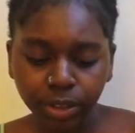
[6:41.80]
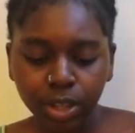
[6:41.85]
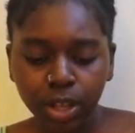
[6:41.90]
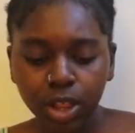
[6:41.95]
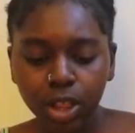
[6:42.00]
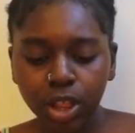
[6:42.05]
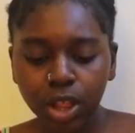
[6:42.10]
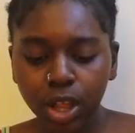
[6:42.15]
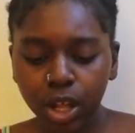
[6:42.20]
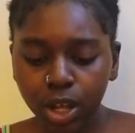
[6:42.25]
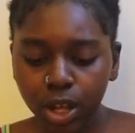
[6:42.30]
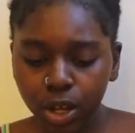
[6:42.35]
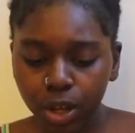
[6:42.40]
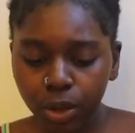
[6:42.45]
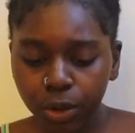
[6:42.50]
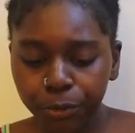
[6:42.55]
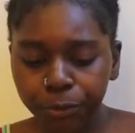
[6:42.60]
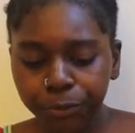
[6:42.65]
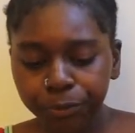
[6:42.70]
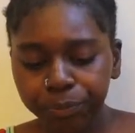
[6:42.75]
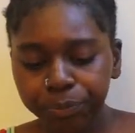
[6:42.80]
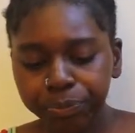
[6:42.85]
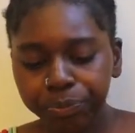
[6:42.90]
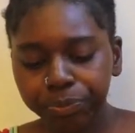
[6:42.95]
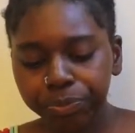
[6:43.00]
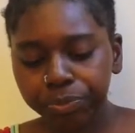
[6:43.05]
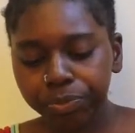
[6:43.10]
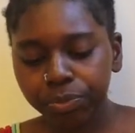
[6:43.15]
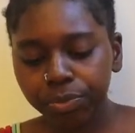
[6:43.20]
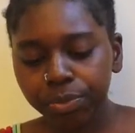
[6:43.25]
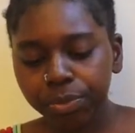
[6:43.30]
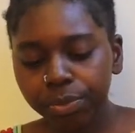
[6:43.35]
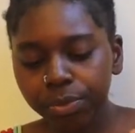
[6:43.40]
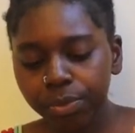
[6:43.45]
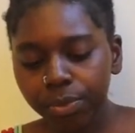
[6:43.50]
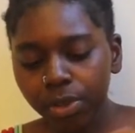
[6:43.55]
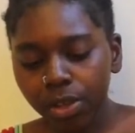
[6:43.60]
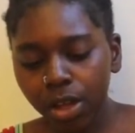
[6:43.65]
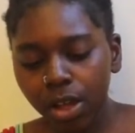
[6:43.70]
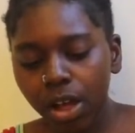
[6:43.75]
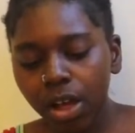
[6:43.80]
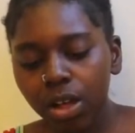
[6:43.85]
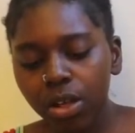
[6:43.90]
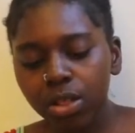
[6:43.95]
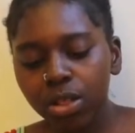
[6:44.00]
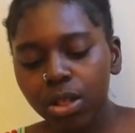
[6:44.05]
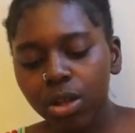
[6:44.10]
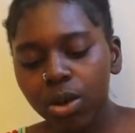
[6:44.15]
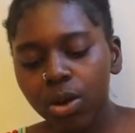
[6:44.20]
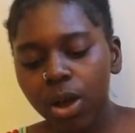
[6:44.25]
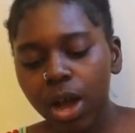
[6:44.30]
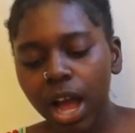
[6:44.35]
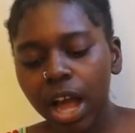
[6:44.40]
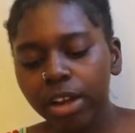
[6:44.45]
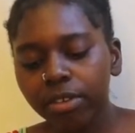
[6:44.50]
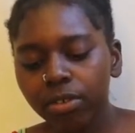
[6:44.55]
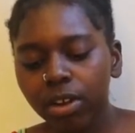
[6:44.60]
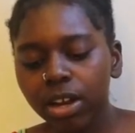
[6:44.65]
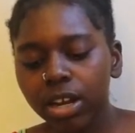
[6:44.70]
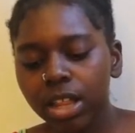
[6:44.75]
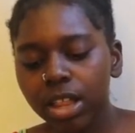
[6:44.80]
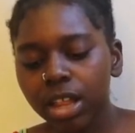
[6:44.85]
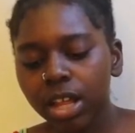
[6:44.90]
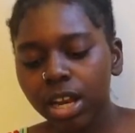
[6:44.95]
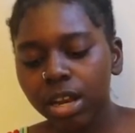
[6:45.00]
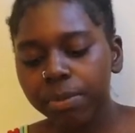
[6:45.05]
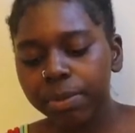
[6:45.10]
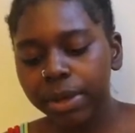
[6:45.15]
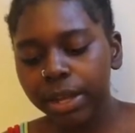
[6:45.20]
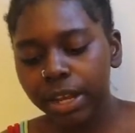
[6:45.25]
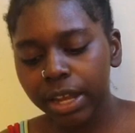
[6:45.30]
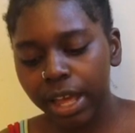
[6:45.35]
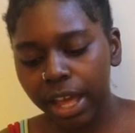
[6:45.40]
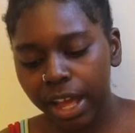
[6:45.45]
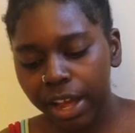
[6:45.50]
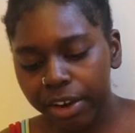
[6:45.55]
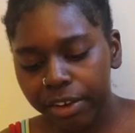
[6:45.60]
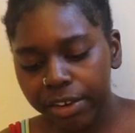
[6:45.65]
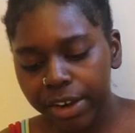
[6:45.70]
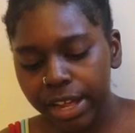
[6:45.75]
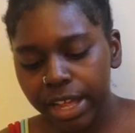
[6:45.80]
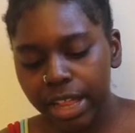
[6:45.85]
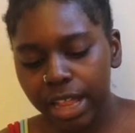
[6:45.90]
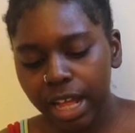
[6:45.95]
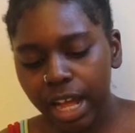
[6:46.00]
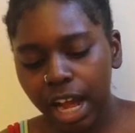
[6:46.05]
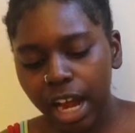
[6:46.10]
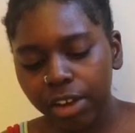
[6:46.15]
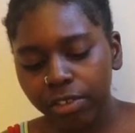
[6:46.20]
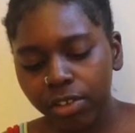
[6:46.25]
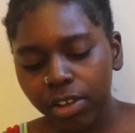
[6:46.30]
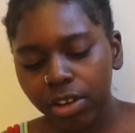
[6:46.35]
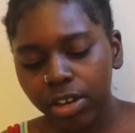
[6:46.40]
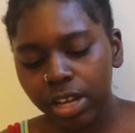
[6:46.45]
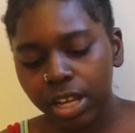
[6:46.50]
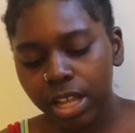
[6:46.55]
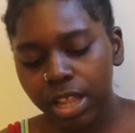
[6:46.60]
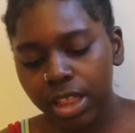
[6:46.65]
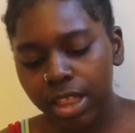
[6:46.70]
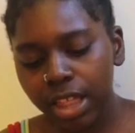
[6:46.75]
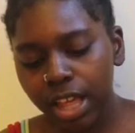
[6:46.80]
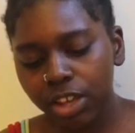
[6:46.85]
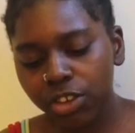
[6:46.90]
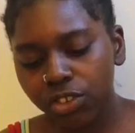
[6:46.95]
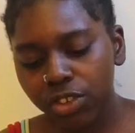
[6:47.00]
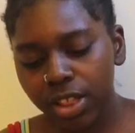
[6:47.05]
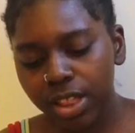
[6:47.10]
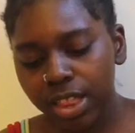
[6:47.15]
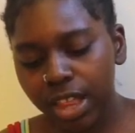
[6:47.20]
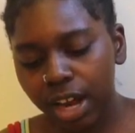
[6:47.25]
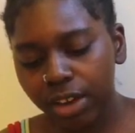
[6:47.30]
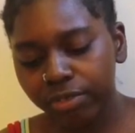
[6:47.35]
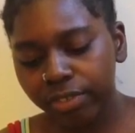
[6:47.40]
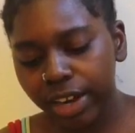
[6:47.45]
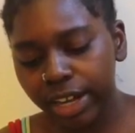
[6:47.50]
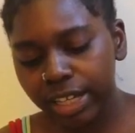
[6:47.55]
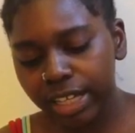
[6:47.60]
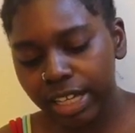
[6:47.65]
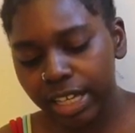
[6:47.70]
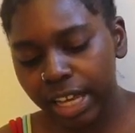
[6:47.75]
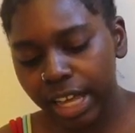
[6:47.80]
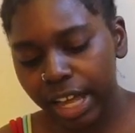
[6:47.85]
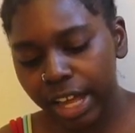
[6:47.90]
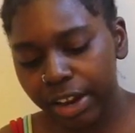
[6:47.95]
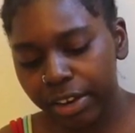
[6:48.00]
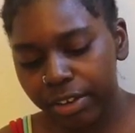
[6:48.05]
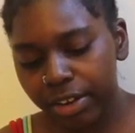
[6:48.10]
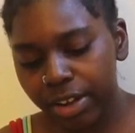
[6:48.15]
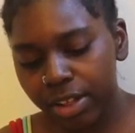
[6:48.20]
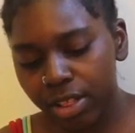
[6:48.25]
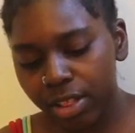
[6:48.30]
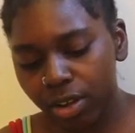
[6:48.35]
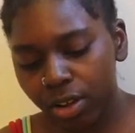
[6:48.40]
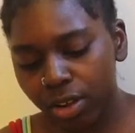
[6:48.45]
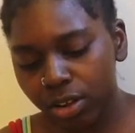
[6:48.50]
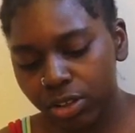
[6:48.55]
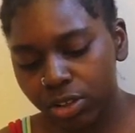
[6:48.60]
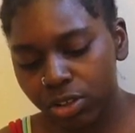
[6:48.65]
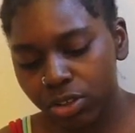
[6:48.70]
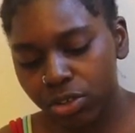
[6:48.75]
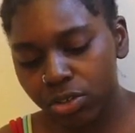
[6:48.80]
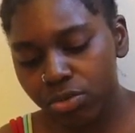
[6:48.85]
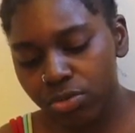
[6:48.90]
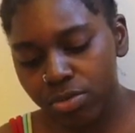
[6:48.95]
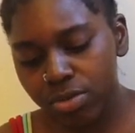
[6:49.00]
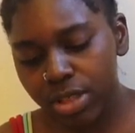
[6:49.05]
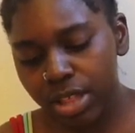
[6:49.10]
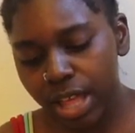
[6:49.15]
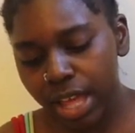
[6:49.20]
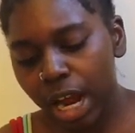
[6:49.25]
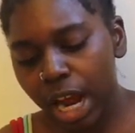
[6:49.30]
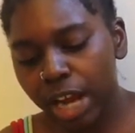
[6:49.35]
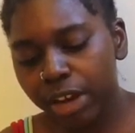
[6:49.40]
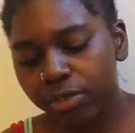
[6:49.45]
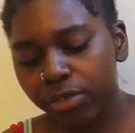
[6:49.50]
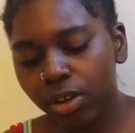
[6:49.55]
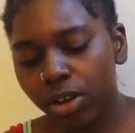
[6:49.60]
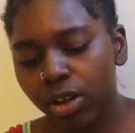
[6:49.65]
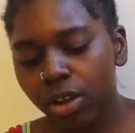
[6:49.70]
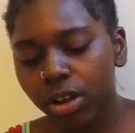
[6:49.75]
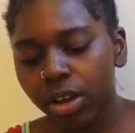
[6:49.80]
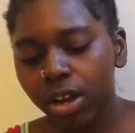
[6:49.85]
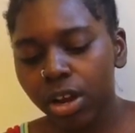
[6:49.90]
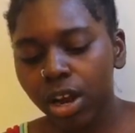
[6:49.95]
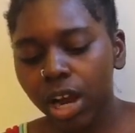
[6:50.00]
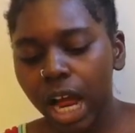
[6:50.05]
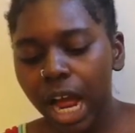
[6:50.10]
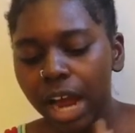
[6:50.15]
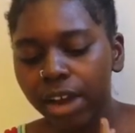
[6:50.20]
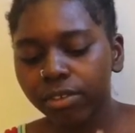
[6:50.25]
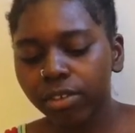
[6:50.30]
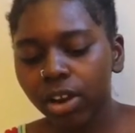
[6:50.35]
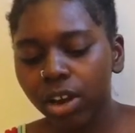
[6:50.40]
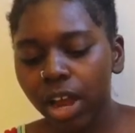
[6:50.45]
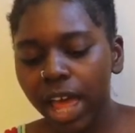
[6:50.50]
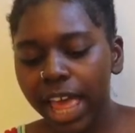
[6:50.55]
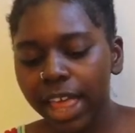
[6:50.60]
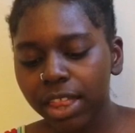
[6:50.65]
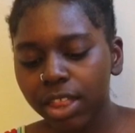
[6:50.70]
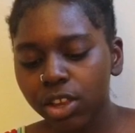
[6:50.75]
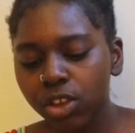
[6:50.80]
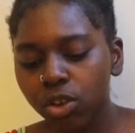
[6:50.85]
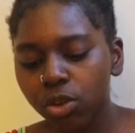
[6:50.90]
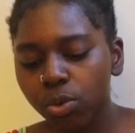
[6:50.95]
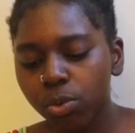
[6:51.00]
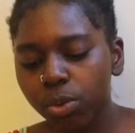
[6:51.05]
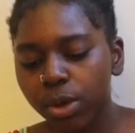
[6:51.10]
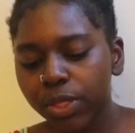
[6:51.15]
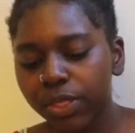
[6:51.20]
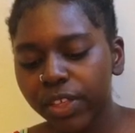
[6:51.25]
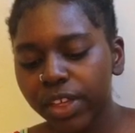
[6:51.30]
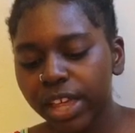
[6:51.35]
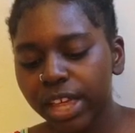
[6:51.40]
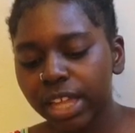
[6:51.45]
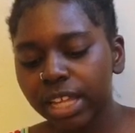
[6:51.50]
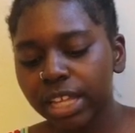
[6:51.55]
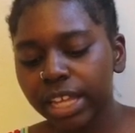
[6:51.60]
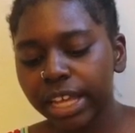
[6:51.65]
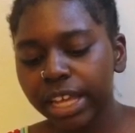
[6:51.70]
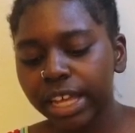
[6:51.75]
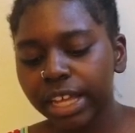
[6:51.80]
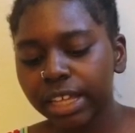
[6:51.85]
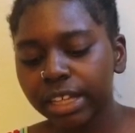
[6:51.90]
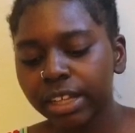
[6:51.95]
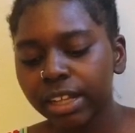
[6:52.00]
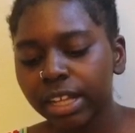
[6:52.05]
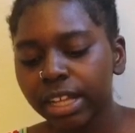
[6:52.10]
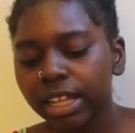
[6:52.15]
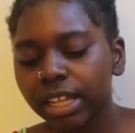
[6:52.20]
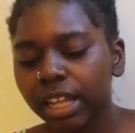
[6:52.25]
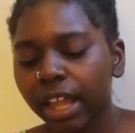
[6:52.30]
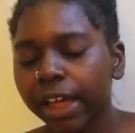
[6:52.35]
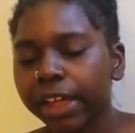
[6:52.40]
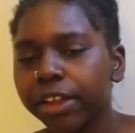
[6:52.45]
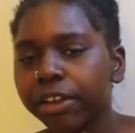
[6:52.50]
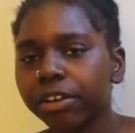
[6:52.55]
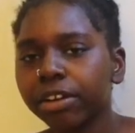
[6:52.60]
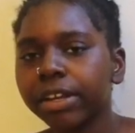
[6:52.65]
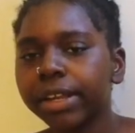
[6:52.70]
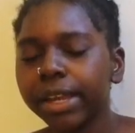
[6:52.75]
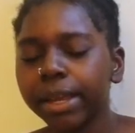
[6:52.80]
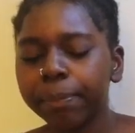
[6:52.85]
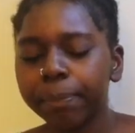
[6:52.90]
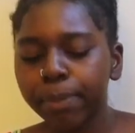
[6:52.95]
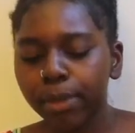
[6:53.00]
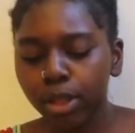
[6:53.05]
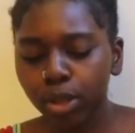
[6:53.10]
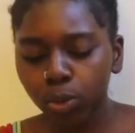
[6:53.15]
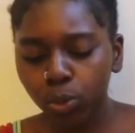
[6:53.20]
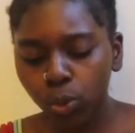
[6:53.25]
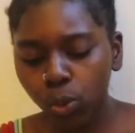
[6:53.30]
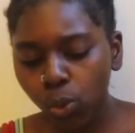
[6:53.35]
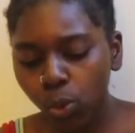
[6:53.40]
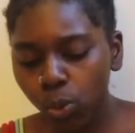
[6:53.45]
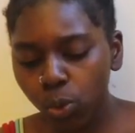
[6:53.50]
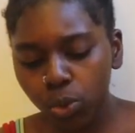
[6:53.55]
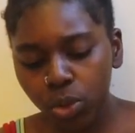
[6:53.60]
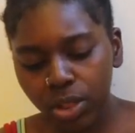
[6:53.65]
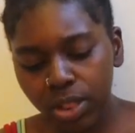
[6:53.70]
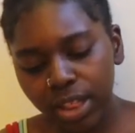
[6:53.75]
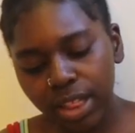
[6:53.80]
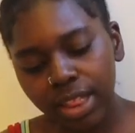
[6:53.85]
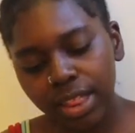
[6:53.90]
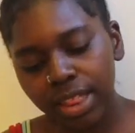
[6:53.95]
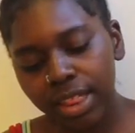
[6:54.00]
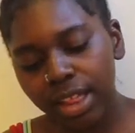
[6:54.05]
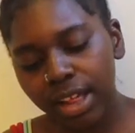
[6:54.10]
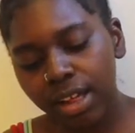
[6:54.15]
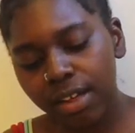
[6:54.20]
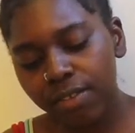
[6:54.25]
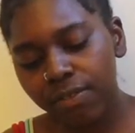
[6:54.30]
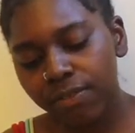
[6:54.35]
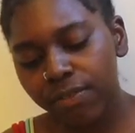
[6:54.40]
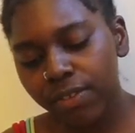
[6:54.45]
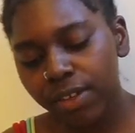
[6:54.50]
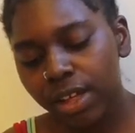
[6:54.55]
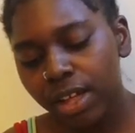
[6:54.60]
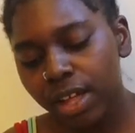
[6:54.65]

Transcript: So, also, Chiron is going to be in Aries. Chiron stations direct in Aries on Tuesday. Chiron has to do with healing, like, your deepest wounds and stuff.